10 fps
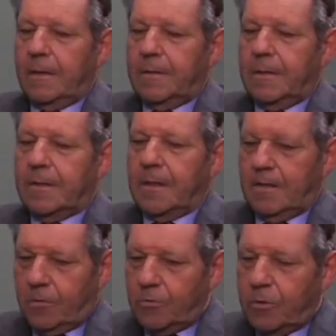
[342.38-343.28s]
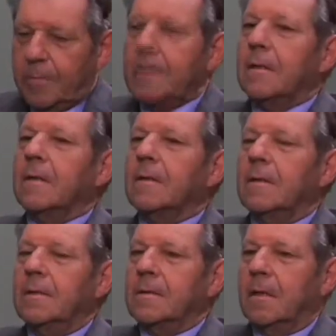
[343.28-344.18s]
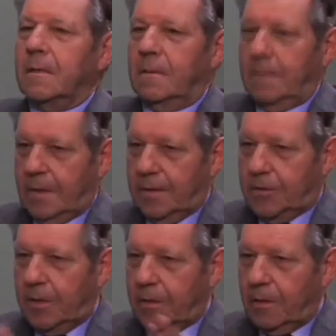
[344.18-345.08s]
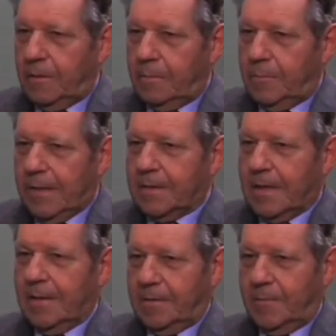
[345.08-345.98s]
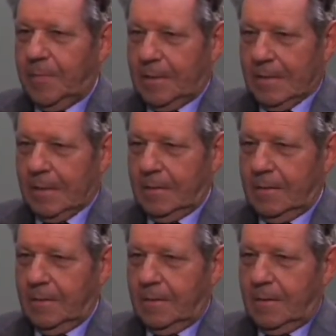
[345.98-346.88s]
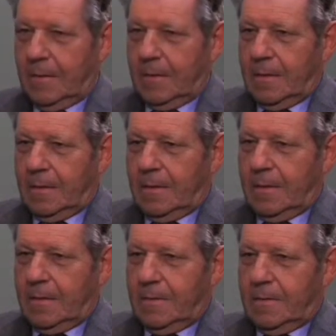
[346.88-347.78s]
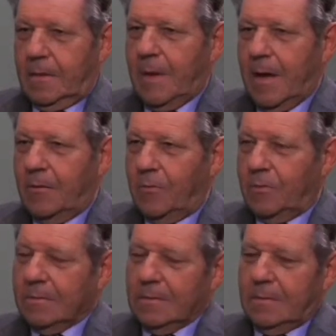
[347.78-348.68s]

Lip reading: The San Antonio meeting is a general breast cancer meeting, somehow